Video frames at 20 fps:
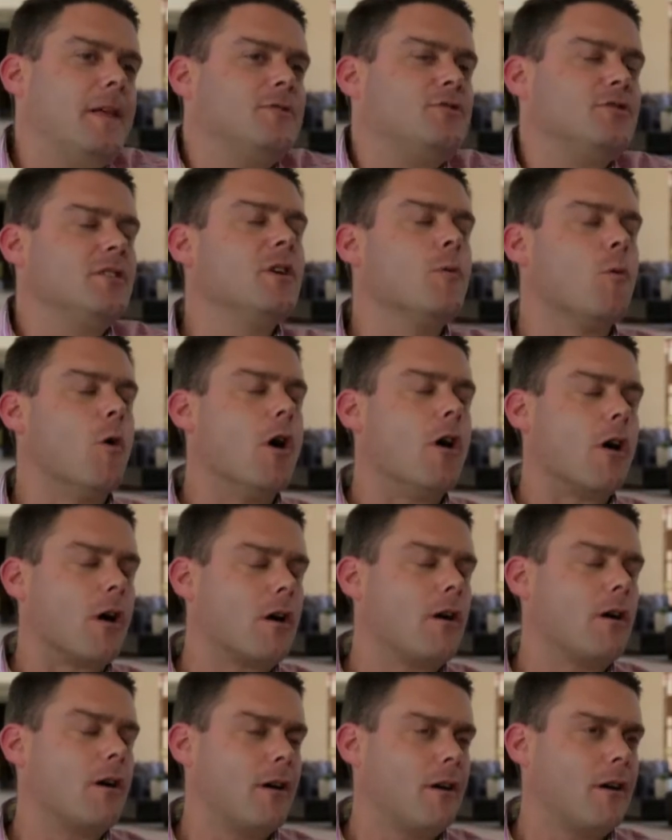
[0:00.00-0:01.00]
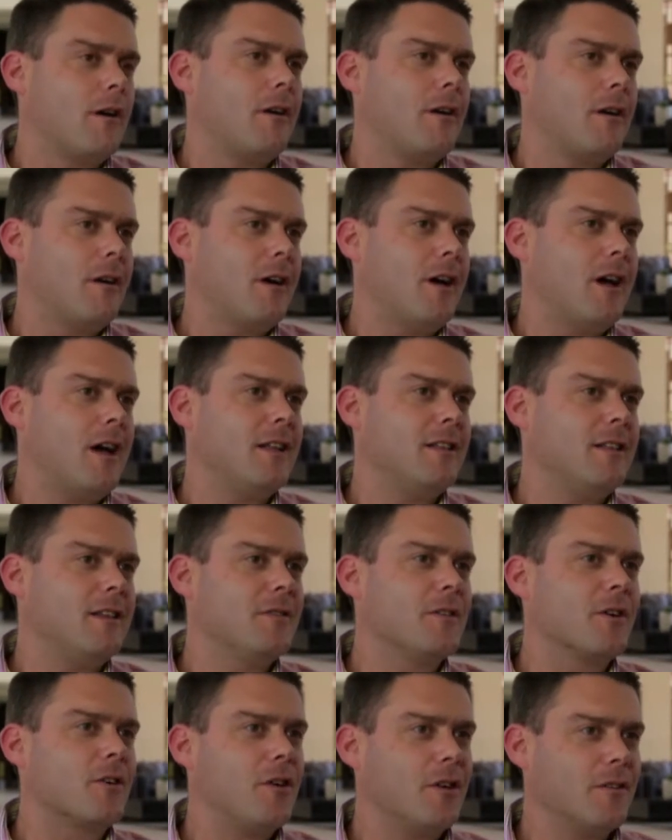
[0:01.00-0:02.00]
during work, and
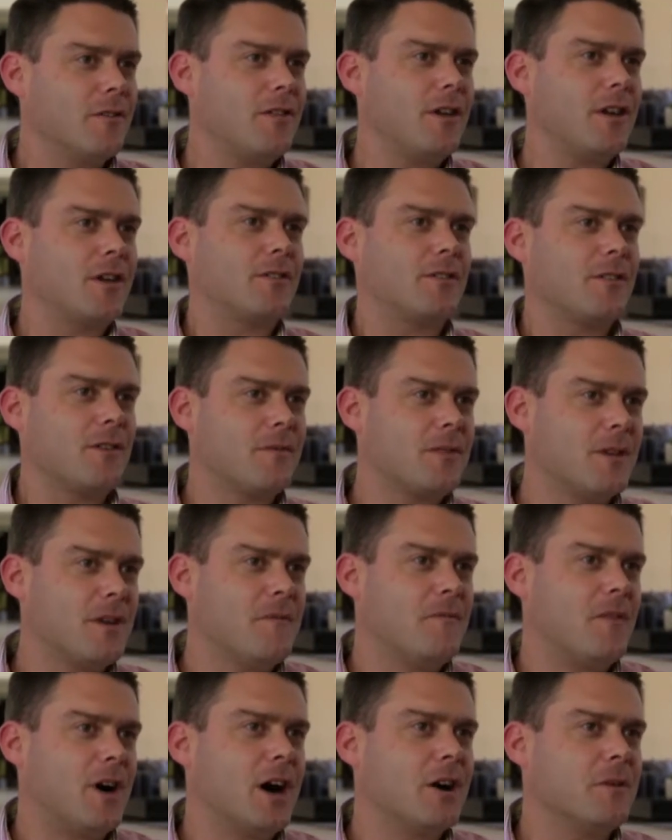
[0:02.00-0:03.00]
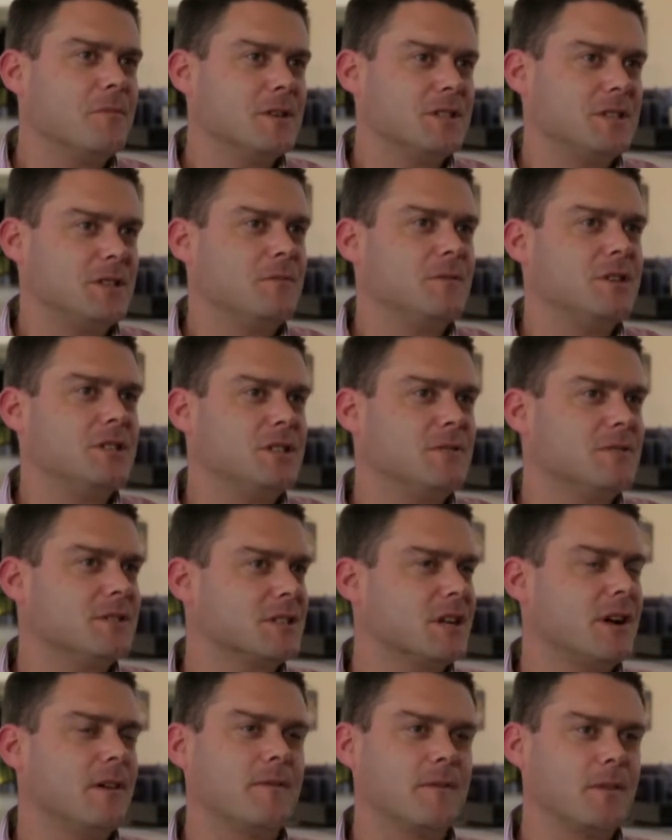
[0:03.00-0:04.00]
in the context of the environment in which he was
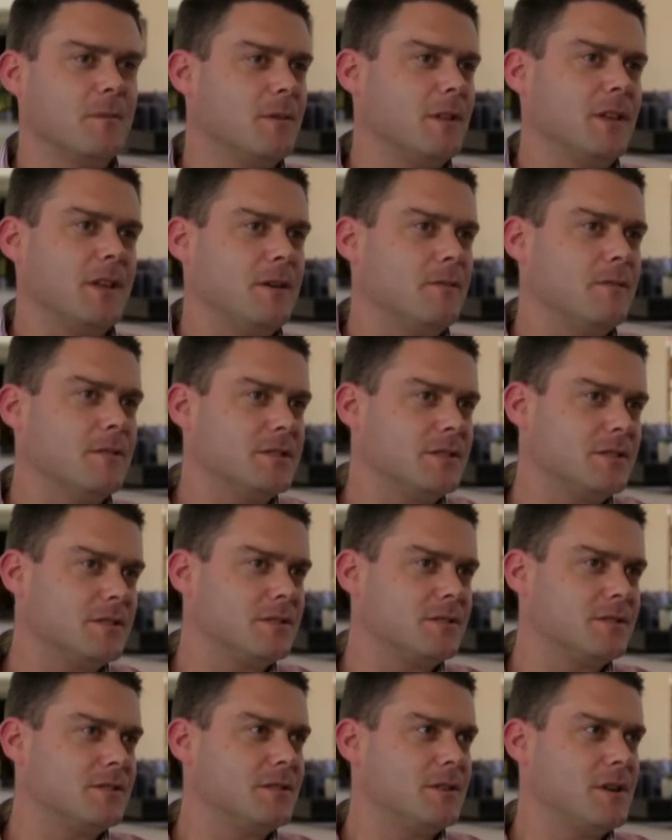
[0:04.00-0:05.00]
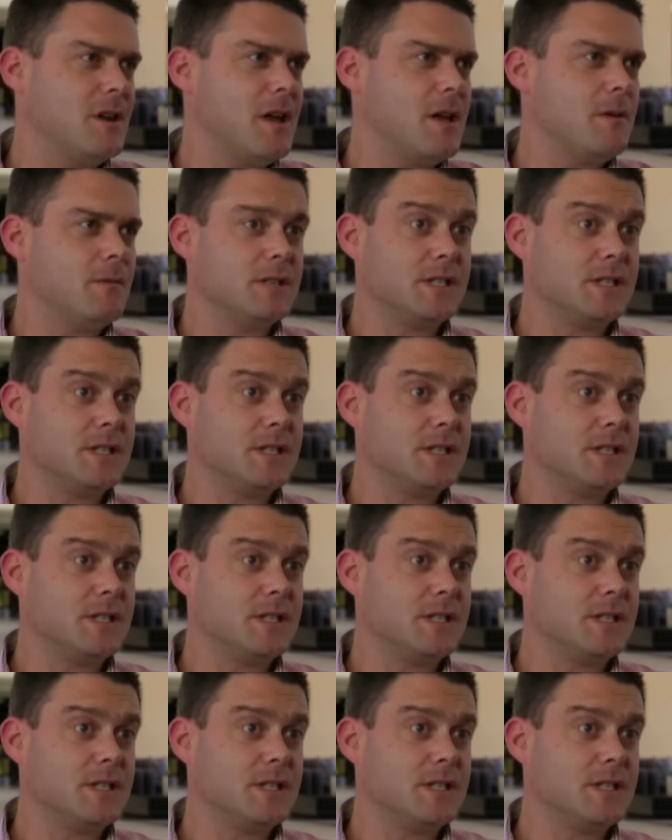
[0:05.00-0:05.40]
comfortable, he was he